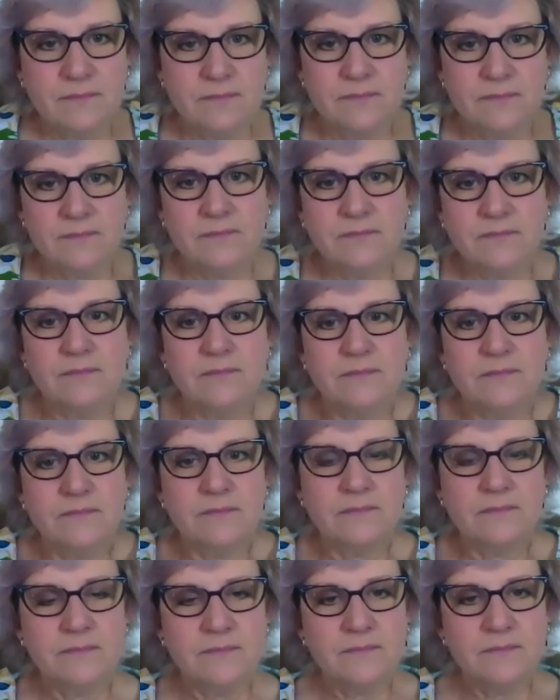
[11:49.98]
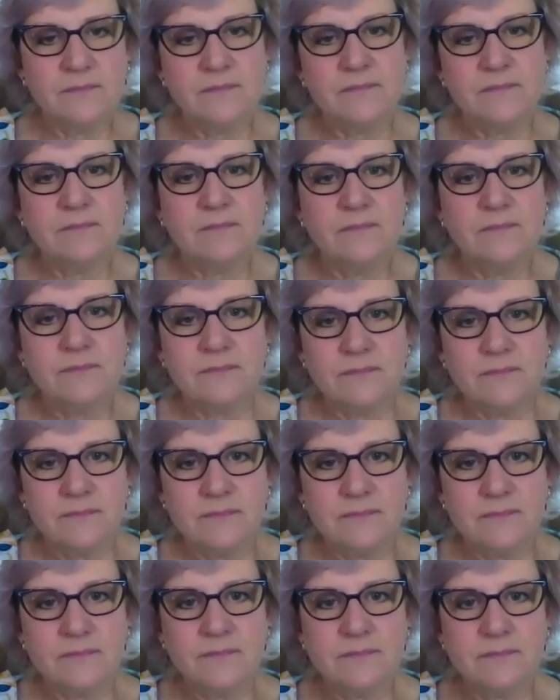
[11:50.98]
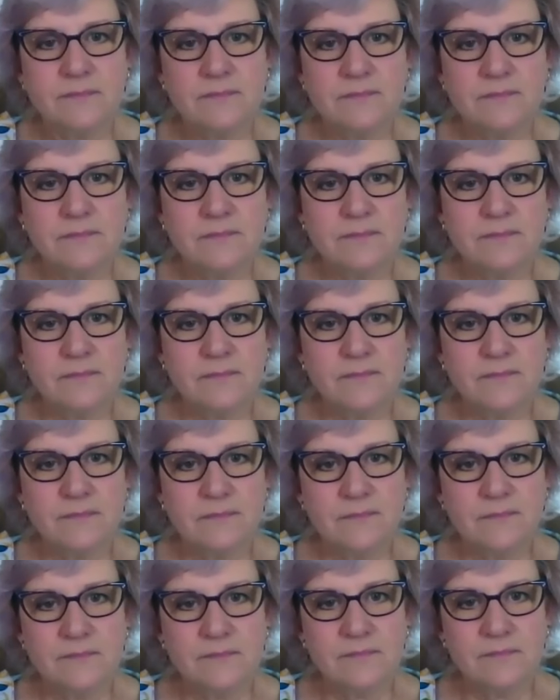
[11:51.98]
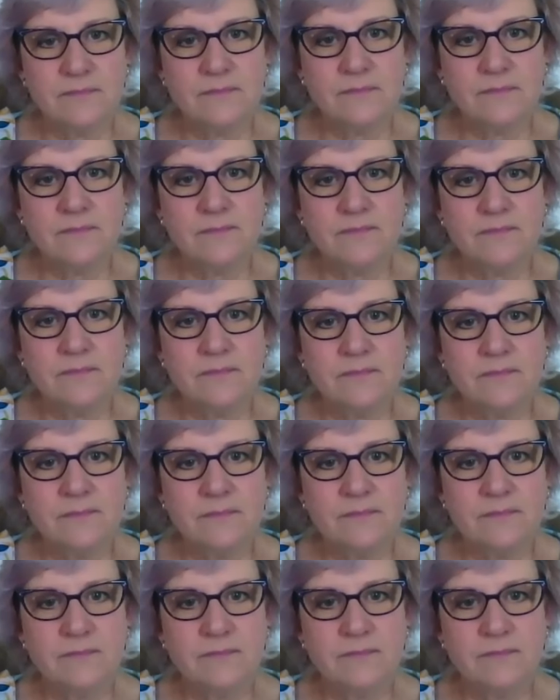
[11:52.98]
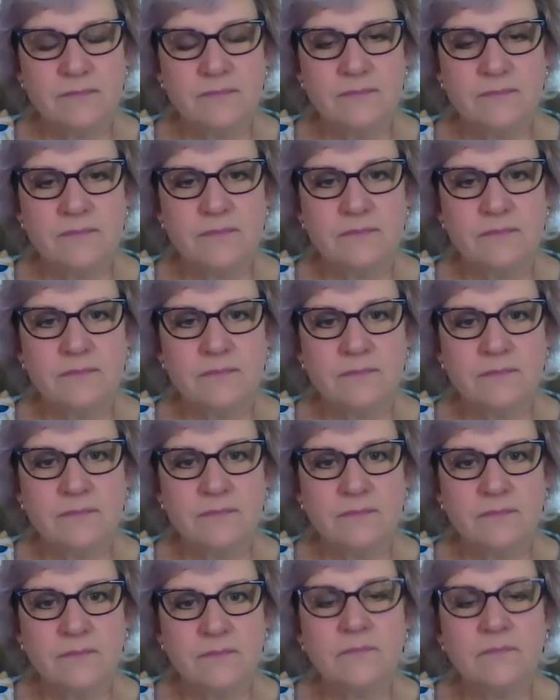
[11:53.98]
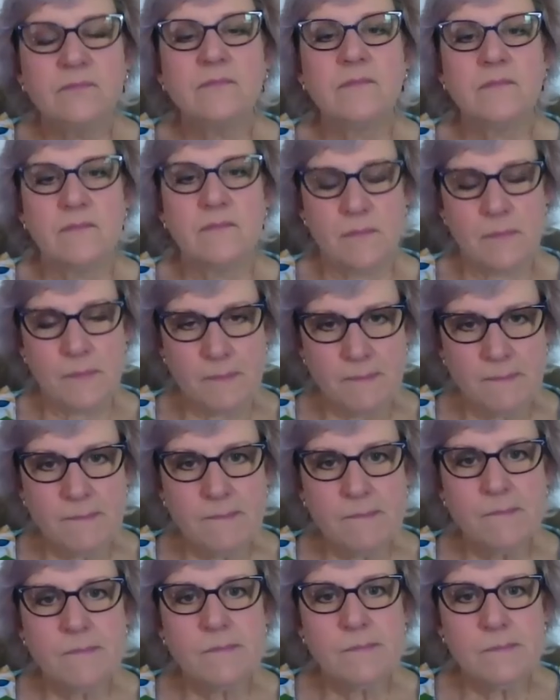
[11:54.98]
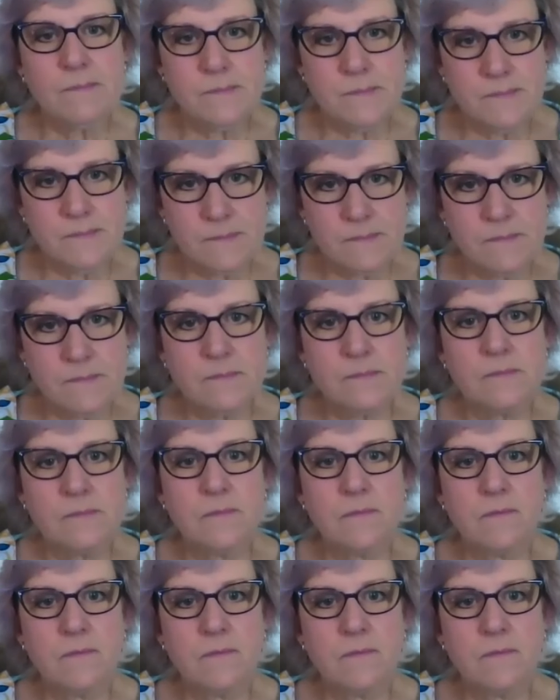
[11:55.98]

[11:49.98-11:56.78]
(not speaking)